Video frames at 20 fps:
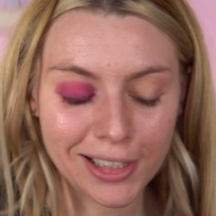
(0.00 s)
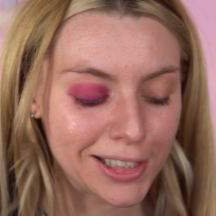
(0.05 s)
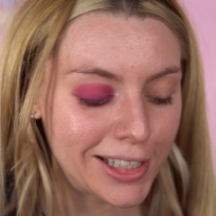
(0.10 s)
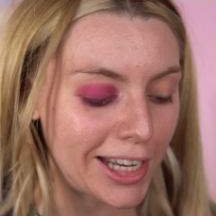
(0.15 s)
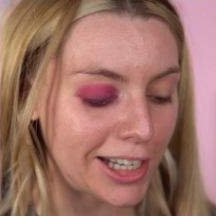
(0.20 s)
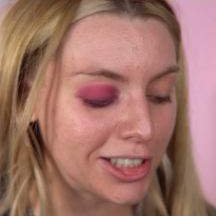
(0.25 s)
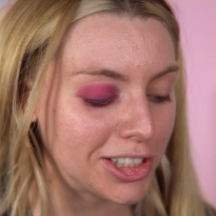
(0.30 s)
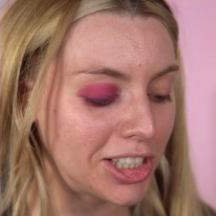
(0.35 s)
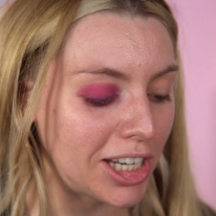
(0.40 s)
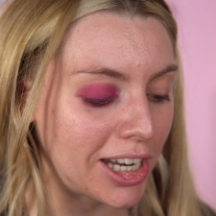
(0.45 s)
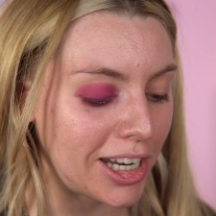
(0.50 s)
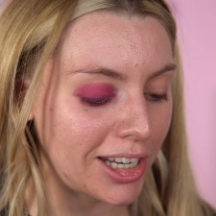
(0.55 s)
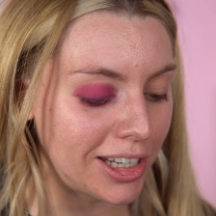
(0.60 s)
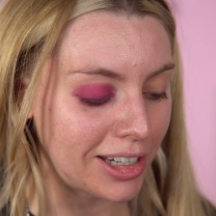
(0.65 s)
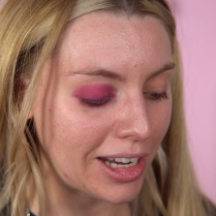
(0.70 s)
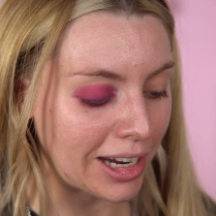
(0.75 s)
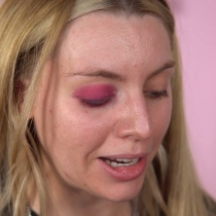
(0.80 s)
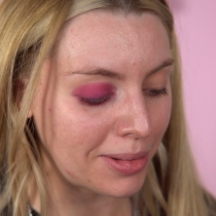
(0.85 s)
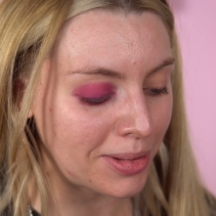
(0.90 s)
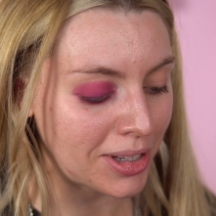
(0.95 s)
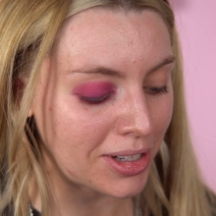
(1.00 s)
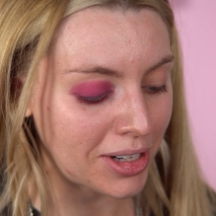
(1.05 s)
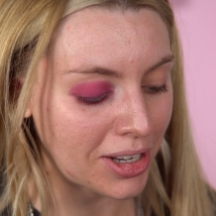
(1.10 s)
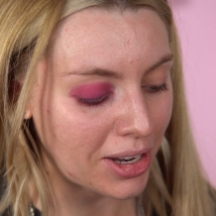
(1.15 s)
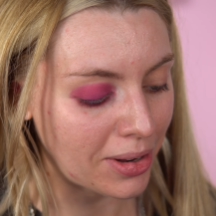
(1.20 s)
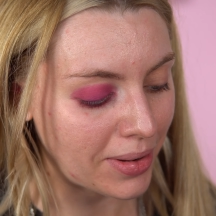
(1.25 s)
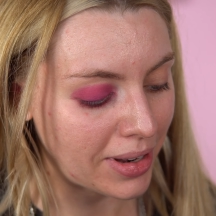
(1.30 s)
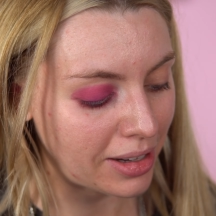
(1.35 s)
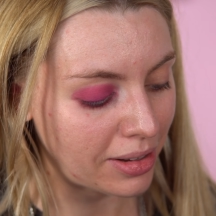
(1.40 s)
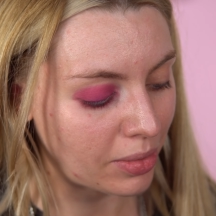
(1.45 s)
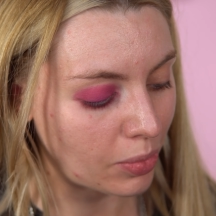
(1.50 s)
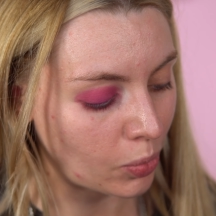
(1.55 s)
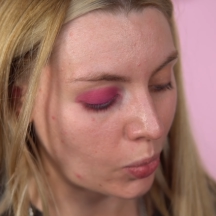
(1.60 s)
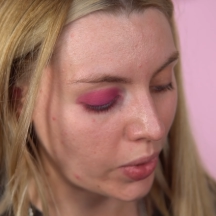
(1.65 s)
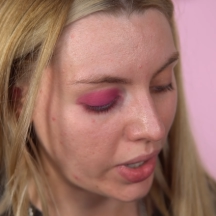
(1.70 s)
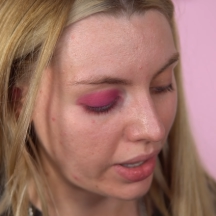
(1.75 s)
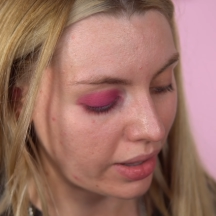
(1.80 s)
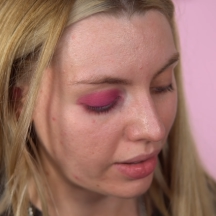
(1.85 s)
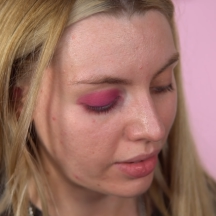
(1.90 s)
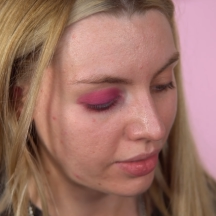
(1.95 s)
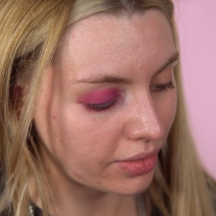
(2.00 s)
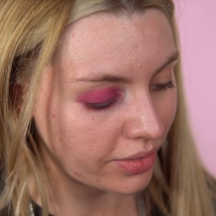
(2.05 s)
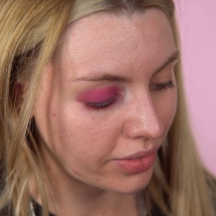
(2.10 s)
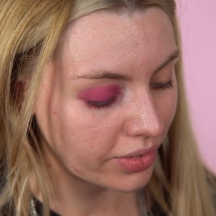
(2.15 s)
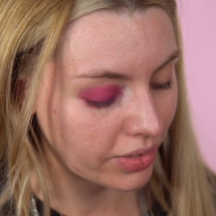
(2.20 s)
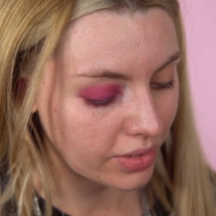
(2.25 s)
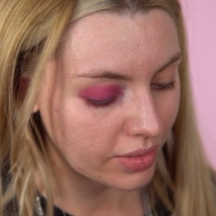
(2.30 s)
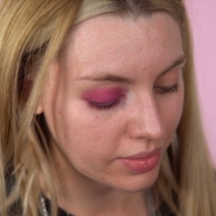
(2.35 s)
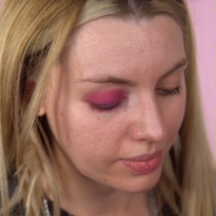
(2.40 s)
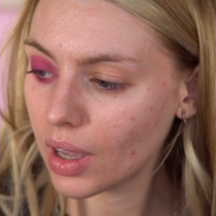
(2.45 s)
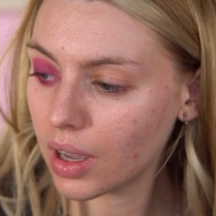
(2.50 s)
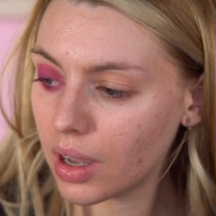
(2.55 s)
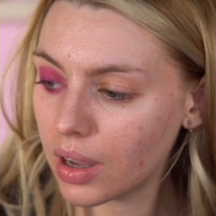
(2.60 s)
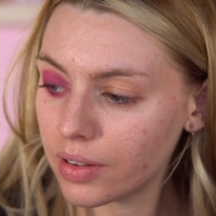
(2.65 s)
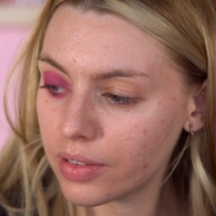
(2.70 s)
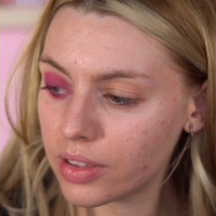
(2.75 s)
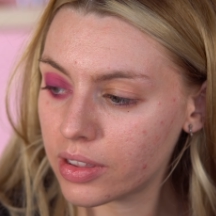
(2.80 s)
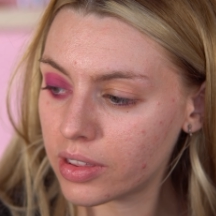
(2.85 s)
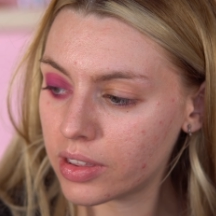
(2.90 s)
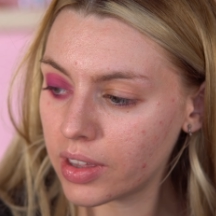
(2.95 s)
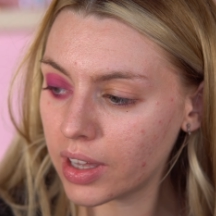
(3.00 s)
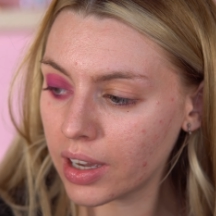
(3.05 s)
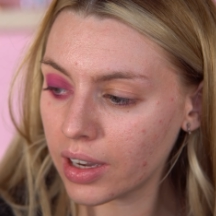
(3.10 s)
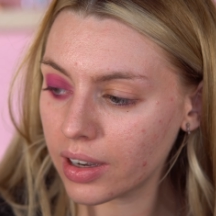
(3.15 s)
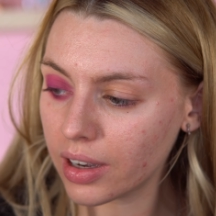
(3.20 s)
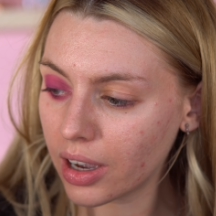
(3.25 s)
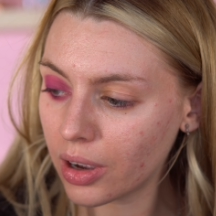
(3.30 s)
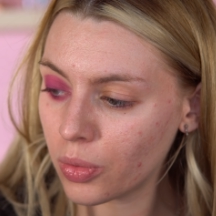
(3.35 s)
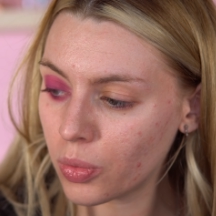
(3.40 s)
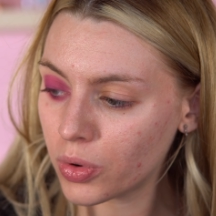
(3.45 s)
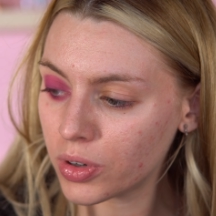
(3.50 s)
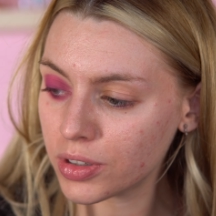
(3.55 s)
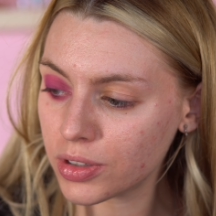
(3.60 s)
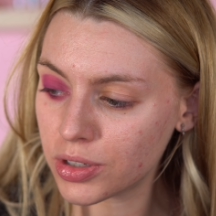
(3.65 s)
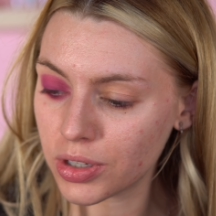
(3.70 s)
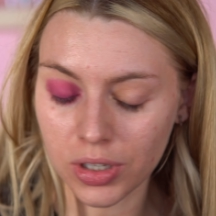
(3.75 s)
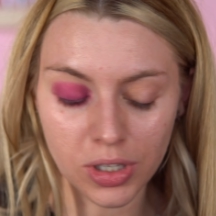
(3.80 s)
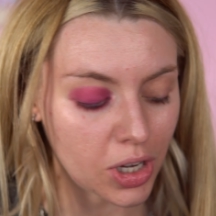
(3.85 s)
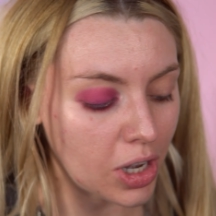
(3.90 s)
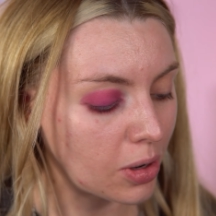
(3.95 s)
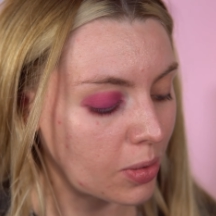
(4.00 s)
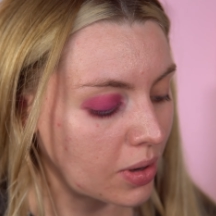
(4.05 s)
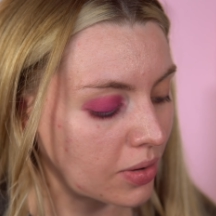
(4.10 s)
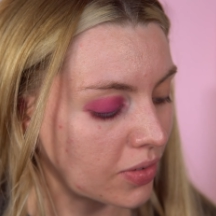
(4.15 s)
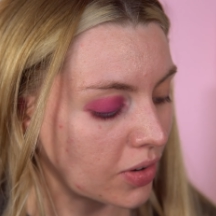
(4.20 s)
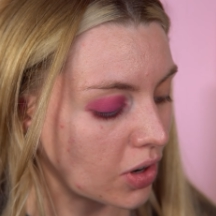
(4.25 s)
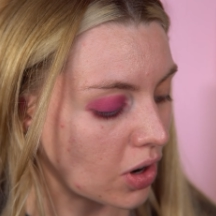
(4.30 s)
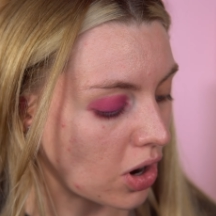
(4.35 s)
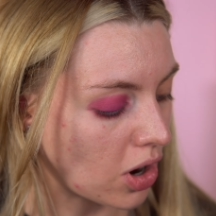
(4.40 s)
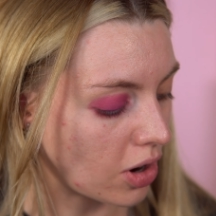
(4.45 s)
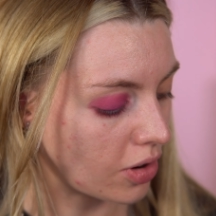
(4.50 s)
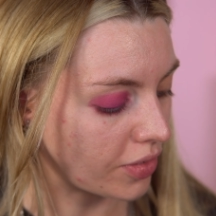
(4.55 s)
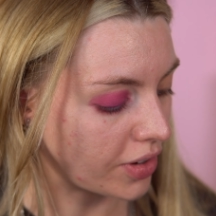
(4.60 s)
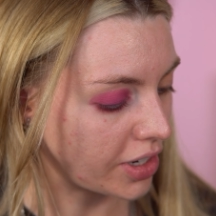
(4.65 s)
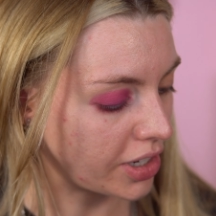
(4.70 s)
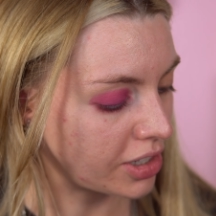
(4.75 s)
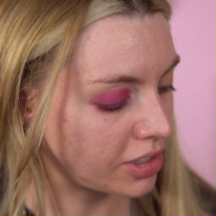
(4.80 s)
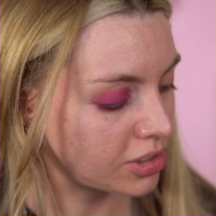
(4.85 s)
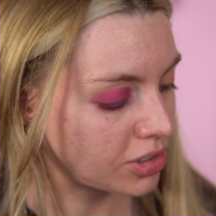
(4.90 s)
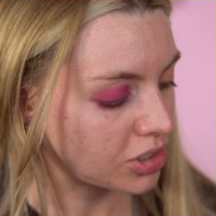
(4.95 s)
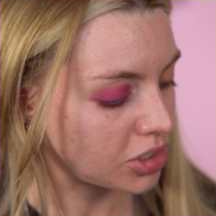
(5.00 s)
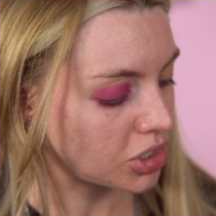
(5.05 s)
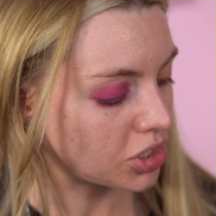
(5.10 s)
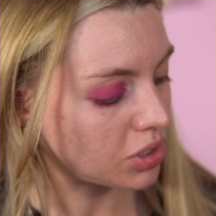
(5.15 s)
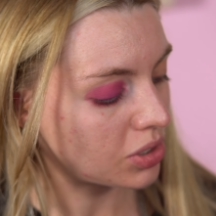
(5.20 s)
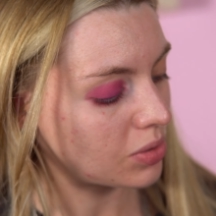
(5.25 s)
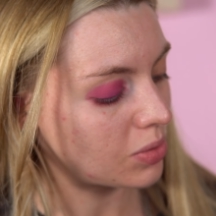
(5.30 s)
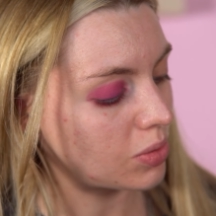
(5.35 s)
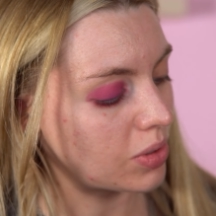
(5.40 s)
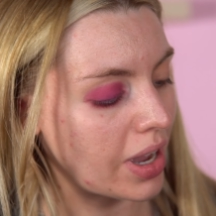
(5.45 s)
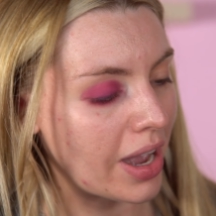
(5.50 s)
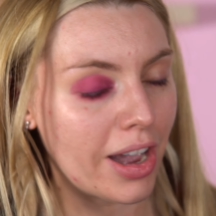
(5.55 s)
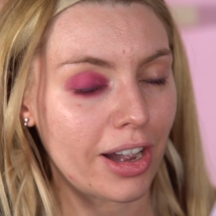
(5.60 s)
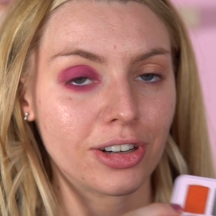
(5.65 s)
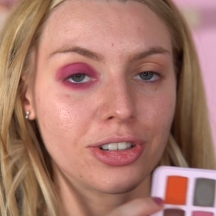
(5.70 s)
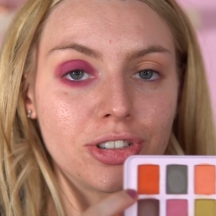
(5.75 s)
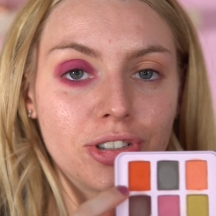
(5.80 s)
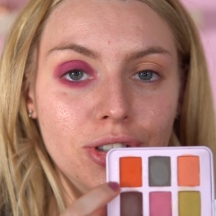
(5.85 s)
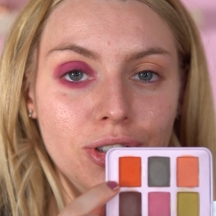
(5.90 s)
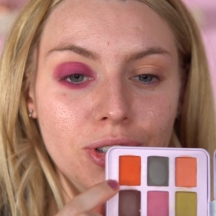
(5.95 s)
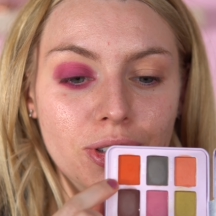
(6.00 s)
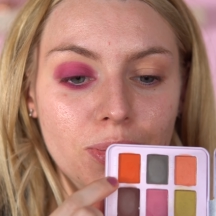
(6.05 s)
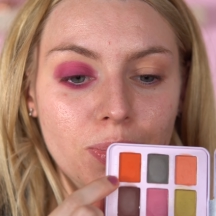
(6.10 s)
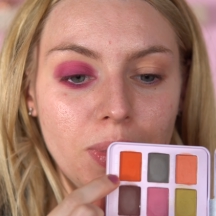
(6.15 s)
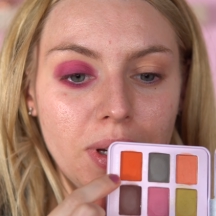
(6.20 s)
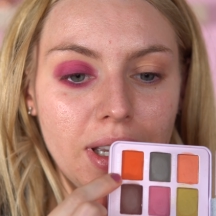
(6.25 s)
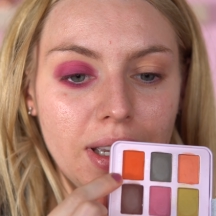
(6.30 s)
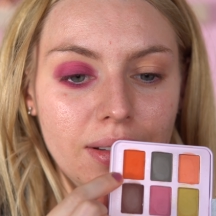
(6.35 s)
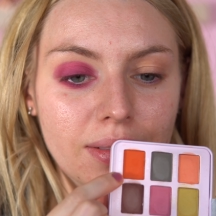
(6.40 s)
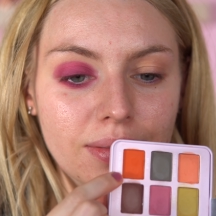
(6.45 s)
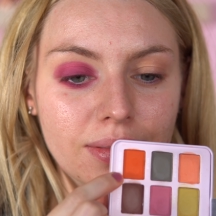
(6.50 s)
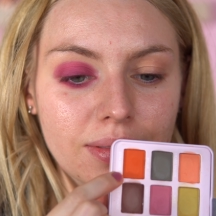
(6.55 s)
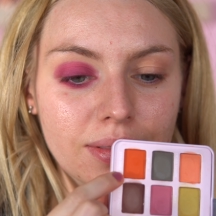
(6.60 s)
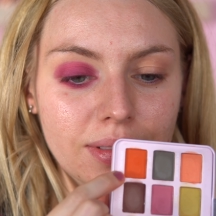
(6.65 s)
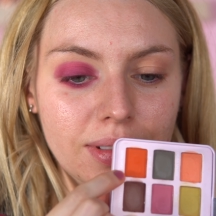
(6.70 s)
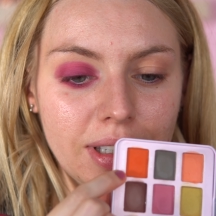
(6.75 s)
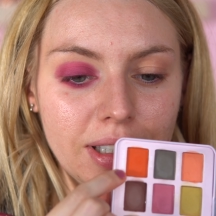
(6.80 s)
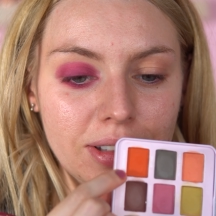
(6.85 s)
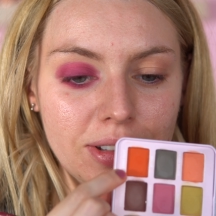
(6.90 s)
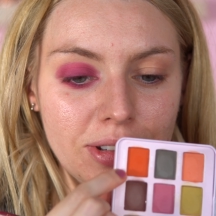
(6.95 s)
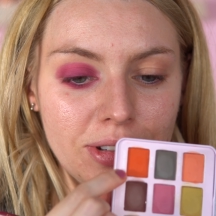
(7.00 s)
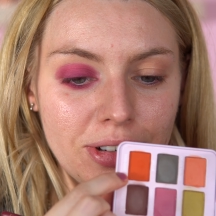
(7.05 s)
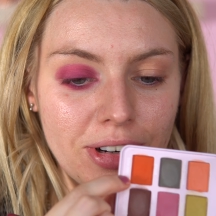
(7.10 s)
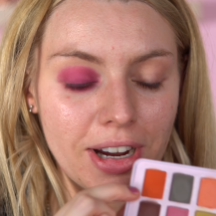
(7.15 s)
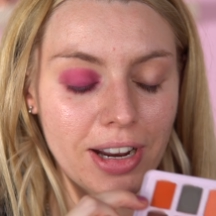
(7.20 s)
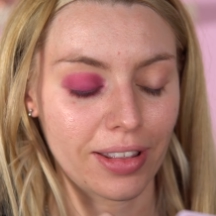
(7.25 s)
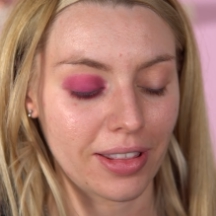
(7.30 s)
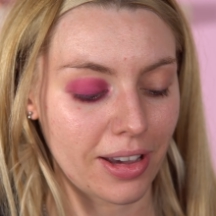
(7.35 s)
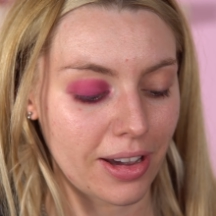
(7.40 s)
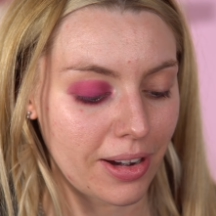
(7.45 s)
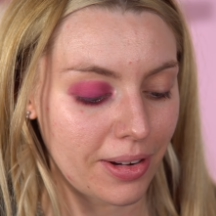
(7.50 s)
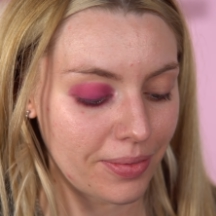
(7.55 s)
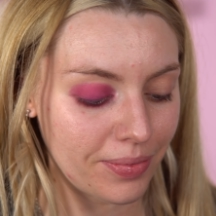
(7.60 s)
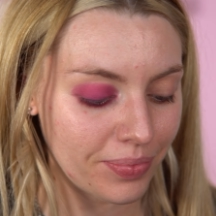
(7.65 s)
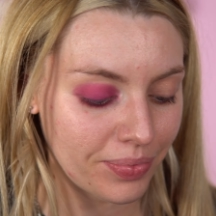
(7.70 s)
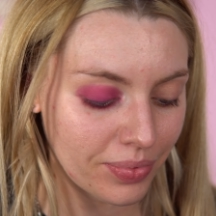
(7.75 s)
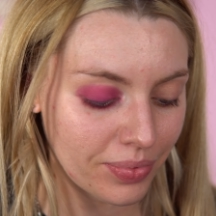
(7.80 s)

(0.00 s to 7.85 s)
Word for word: Next shade I'm going to go in with, I think I want to go with an orange, extra sweet. Let's try that.